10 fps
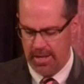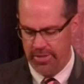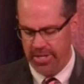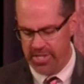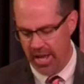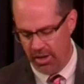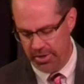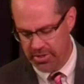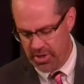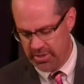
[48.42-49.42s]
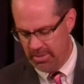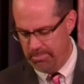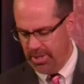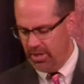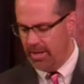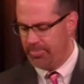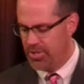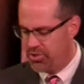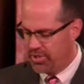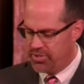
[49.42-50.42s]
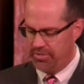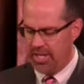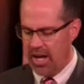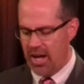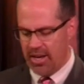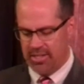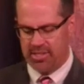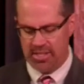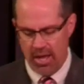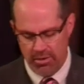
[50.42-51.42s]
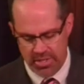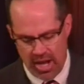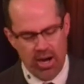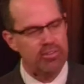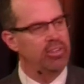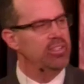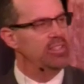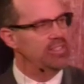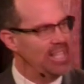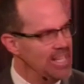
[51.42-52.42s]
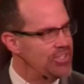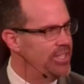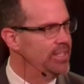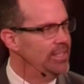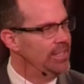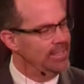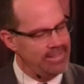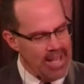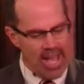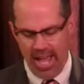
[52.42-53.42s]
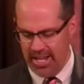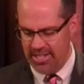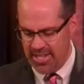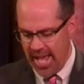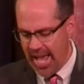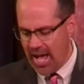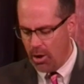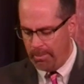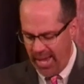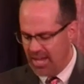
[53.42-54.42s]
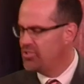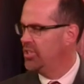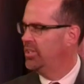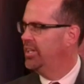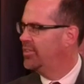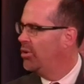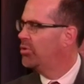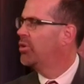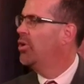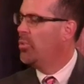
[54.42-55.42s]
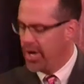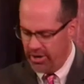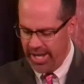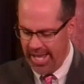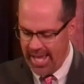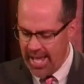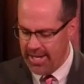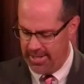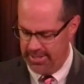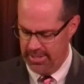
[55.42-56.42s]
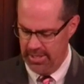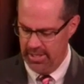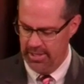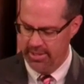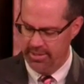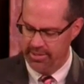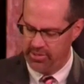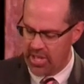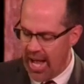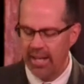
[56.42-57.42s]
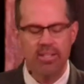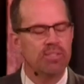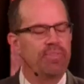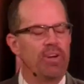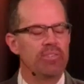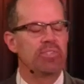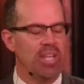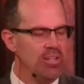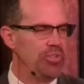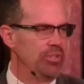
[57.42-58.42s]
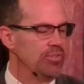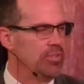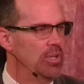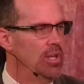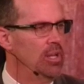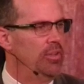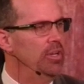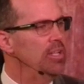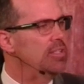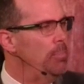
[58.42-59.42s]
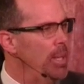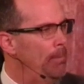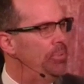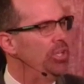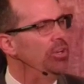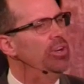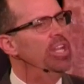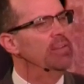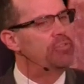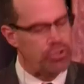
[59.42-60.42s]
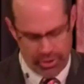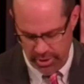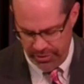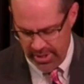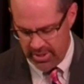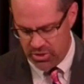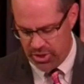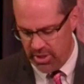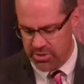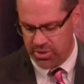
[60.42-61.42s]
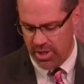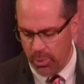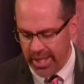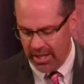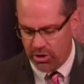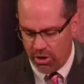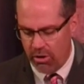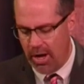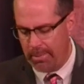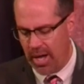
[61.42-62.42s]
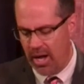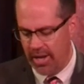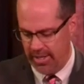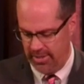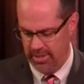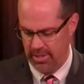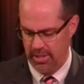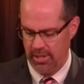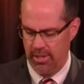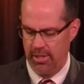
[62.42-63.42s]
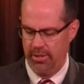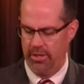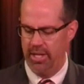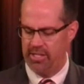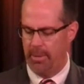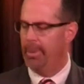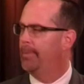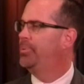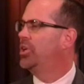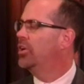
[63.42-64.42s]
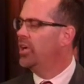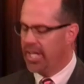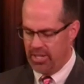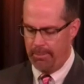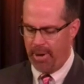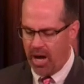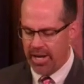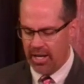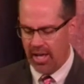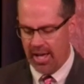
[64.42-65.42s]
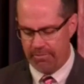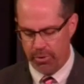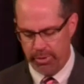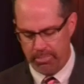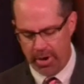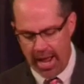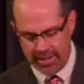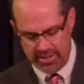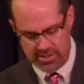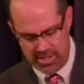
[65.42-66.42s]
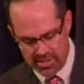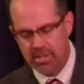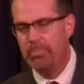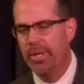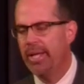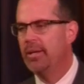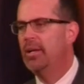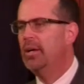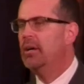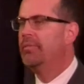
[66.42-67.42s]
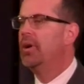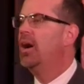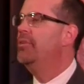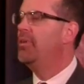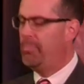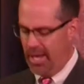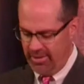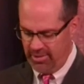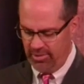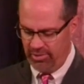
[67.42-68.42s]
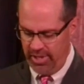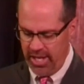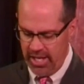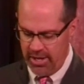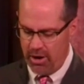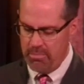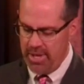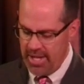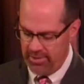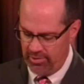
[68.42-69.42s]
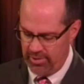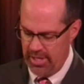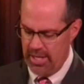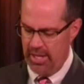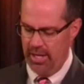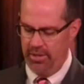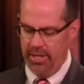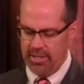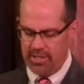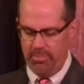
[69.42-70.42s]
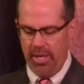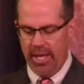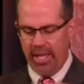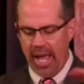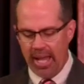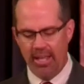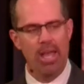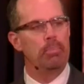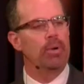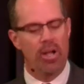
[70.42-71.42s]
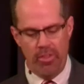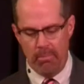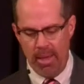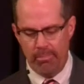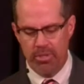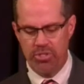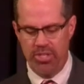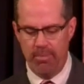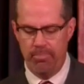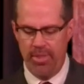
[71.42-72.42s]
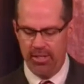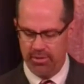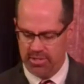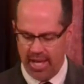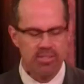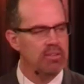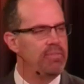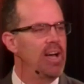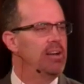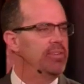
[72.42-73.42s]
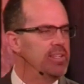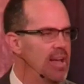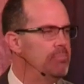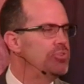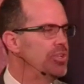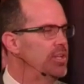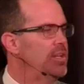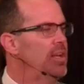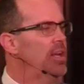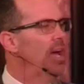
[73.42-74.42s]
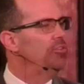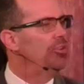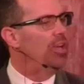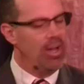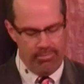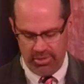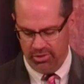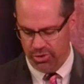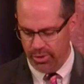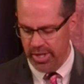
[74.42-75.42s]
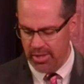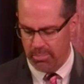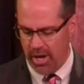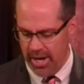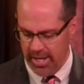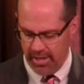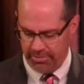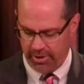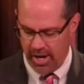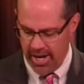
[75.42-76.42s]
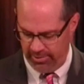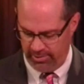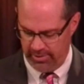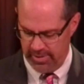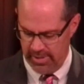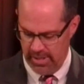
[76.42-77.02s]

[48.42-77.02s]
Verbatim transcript: And these elders are to build up the church of God on sound doctrine and to teach it day in and day out patiently. Don't grow weary in it. Silence false teachers there needs to be a purity of truth in the church so that we can grow up on it. There needs to a purity in the body life where we practice discipline for unrepentant sin in our midst. And there needs to be a gatekeeper on the membership that you testify of redemption as you come to join the body of Christ.